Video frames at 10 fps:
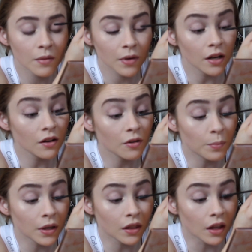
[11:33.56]
I'm kind of
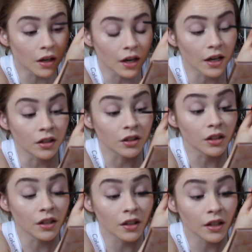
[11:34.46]
hoping that I
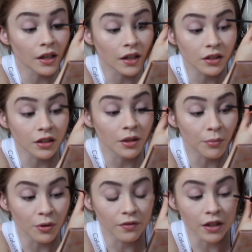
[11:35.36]
actually am
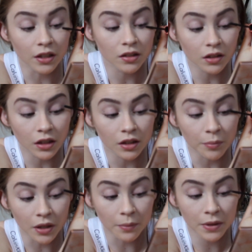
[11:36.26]
motivated to like
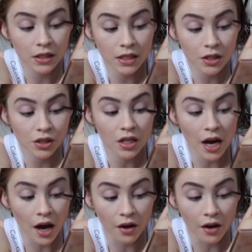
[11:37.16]
keep it up, because I used to